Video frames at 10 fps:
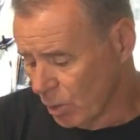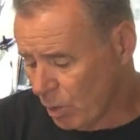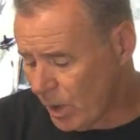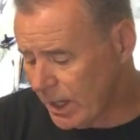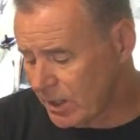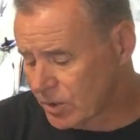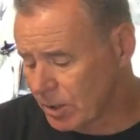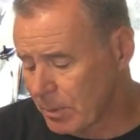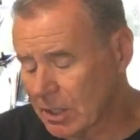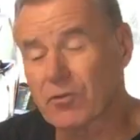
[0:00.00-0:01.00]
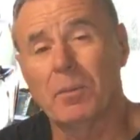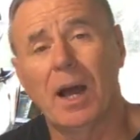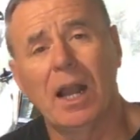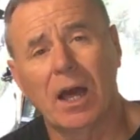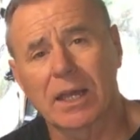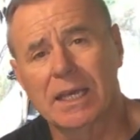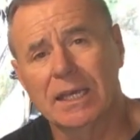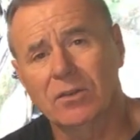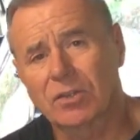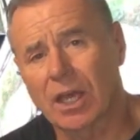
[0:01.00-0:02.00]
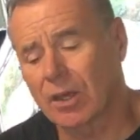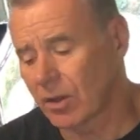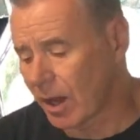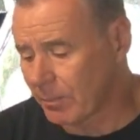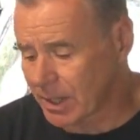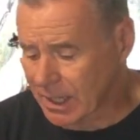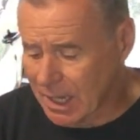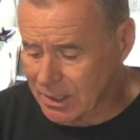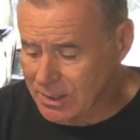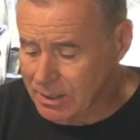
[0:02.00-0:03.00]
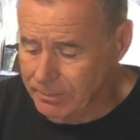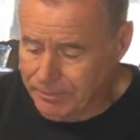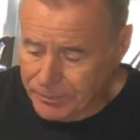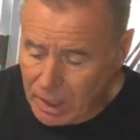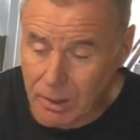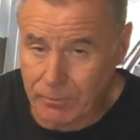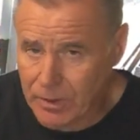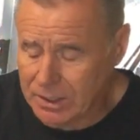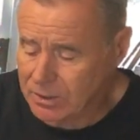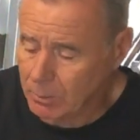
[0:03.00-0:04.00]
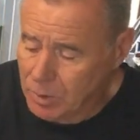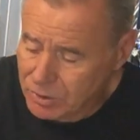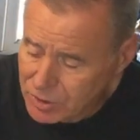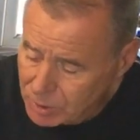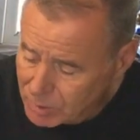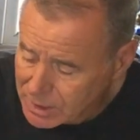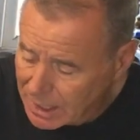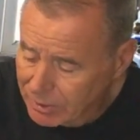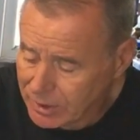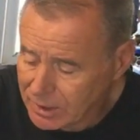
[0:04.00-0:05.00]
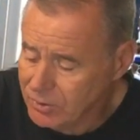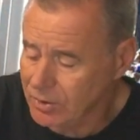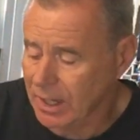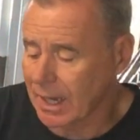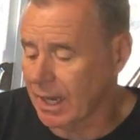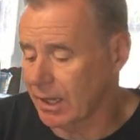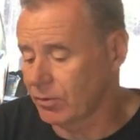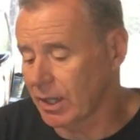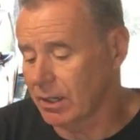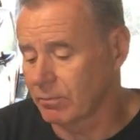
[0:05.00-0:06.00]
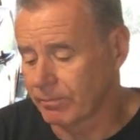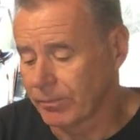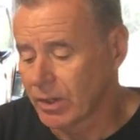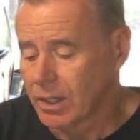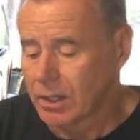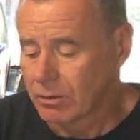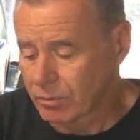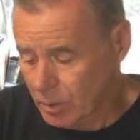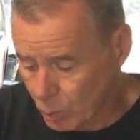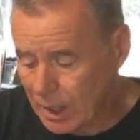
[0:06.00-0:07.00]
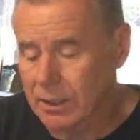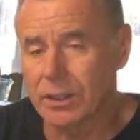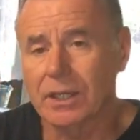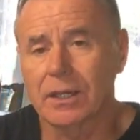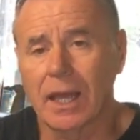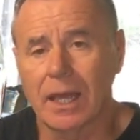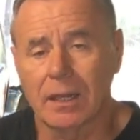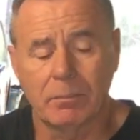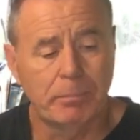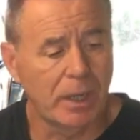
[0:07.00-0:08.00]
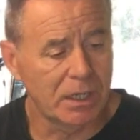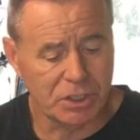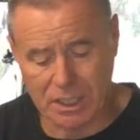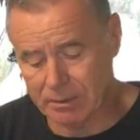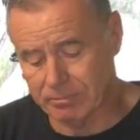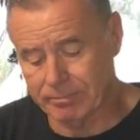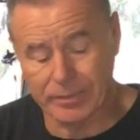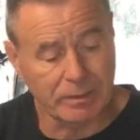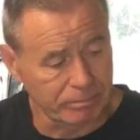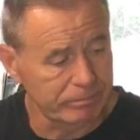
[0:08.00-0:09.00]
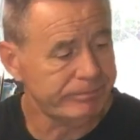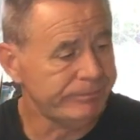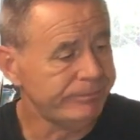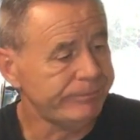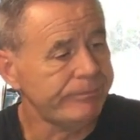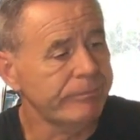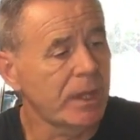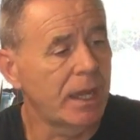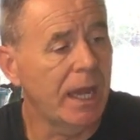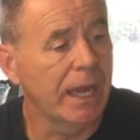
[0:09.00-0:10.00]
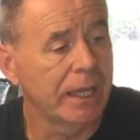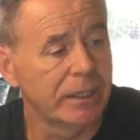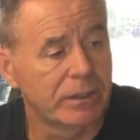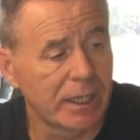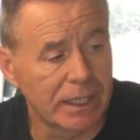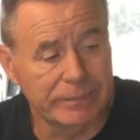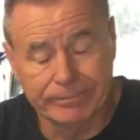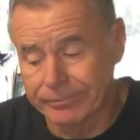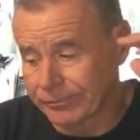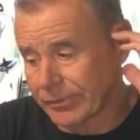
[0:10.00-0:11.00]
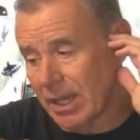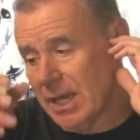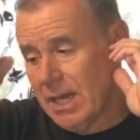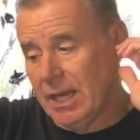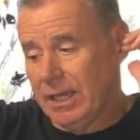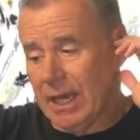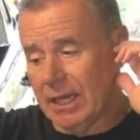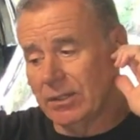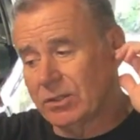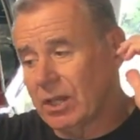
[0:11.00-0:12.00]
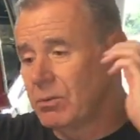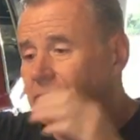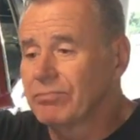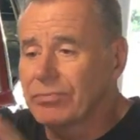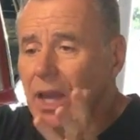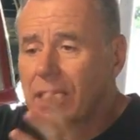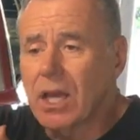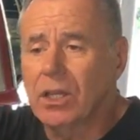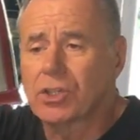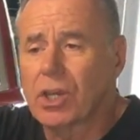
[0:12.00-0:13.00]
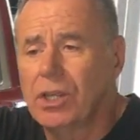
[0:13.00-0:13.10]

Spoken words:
way too much for my liking, so I'm going to get hopefully someone to cut this and then weld it and polish it, and yeah, so I can't show